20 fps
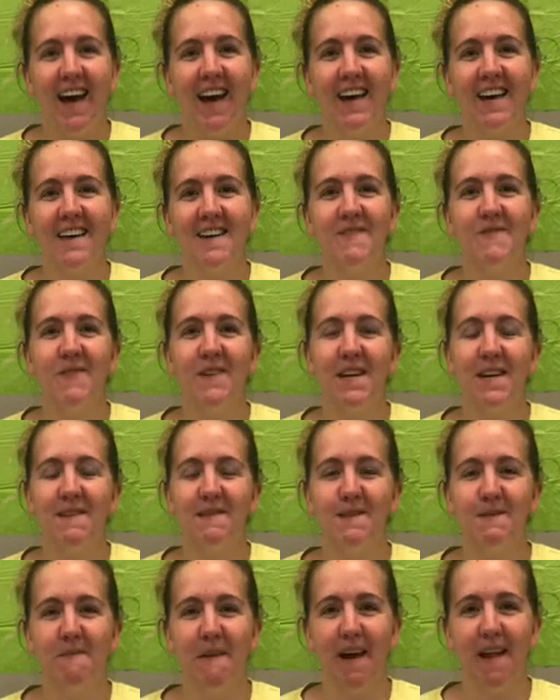Hi, my name
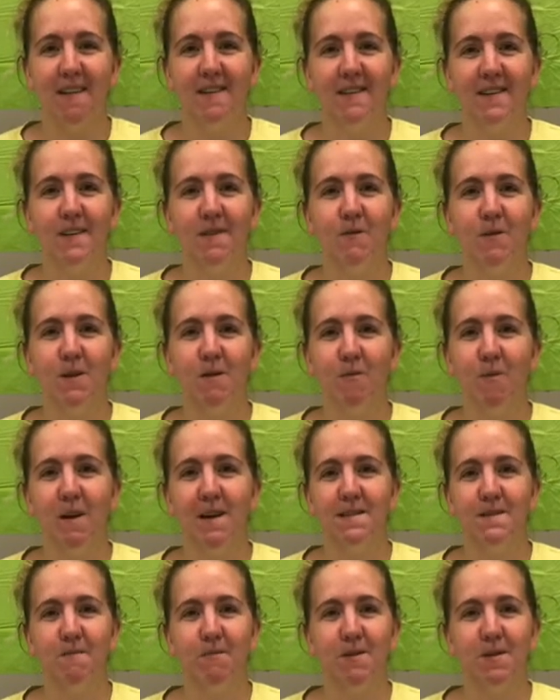is Mallory with
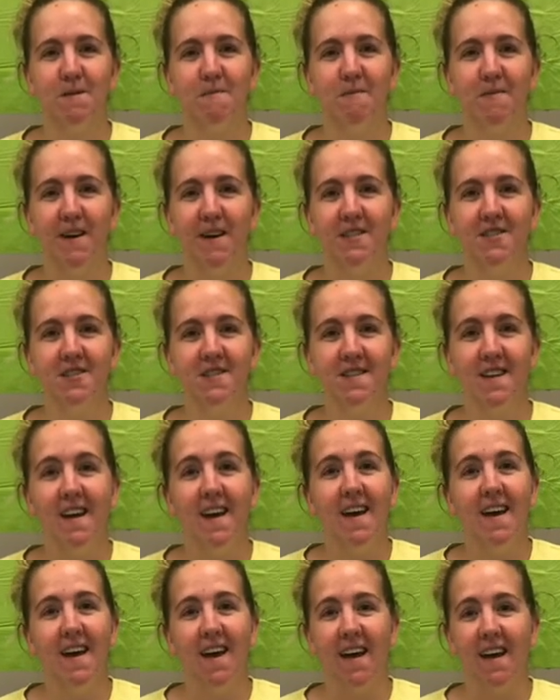West Board & Brush,
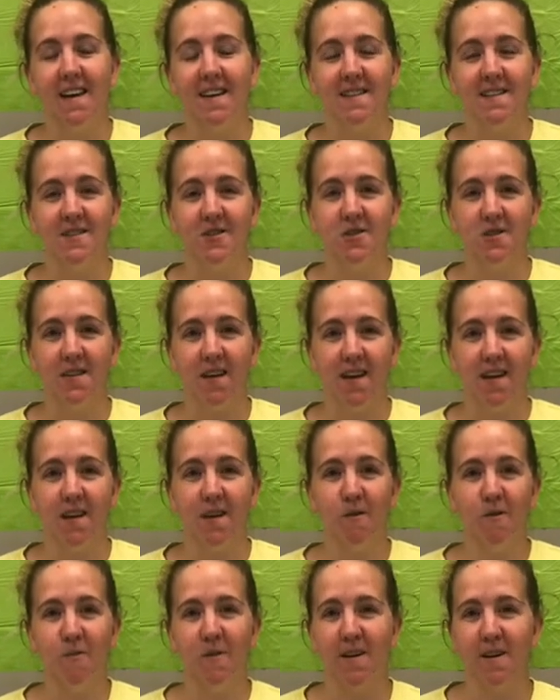and tonight
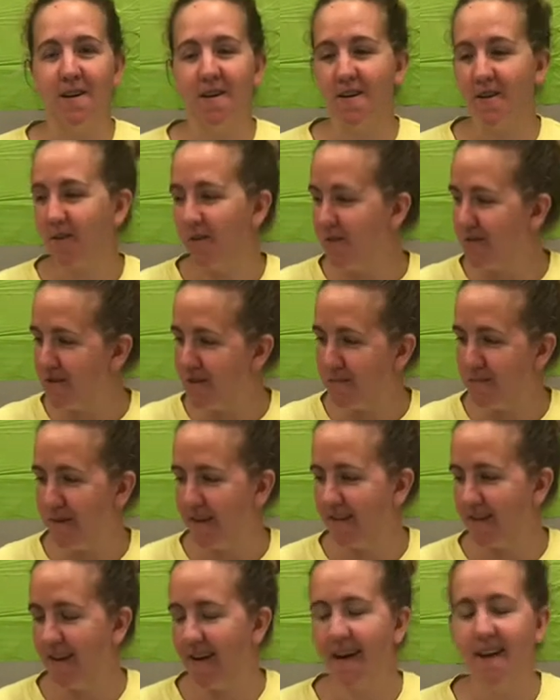we are going to make
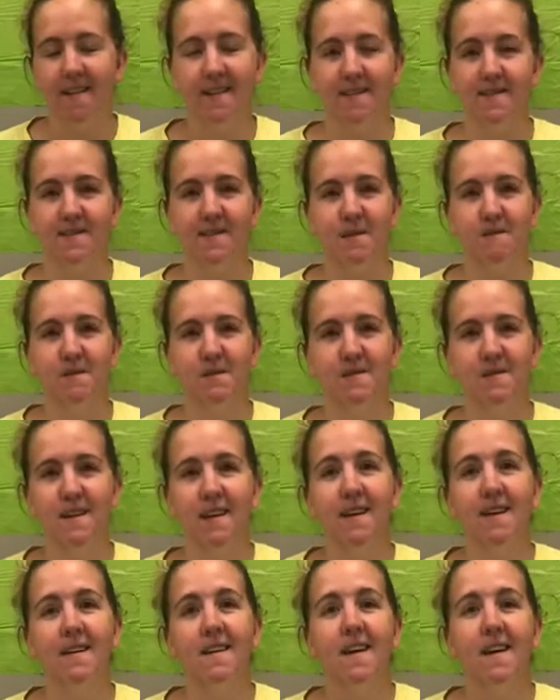the Hello Summer
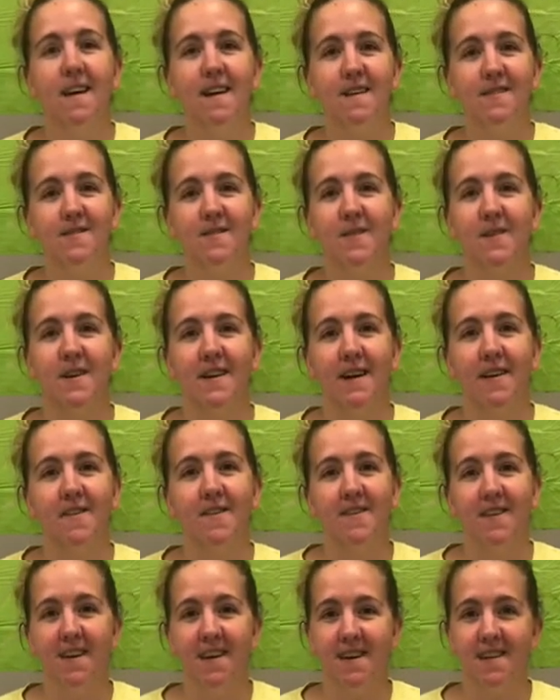sign. So get out your
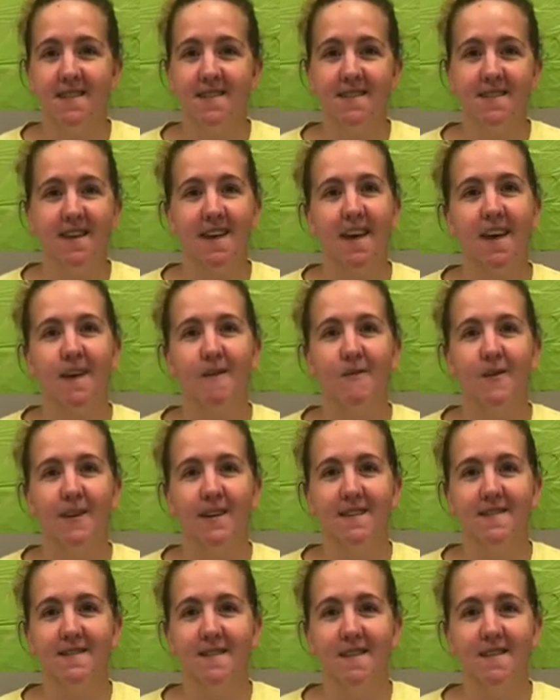kit and we'll get
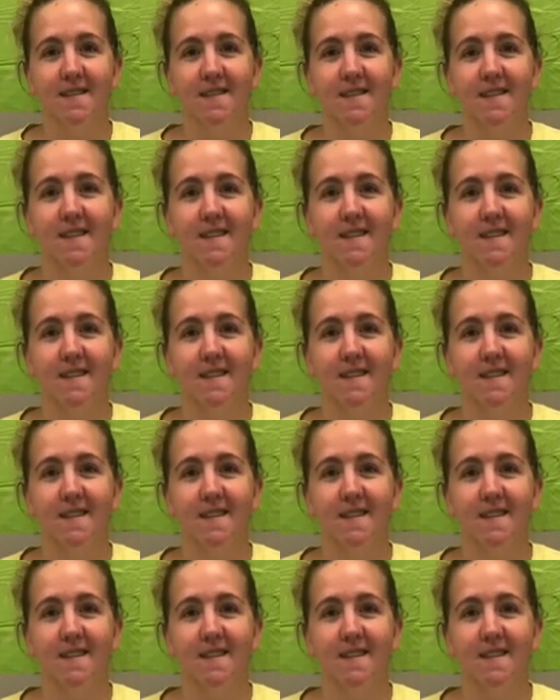started.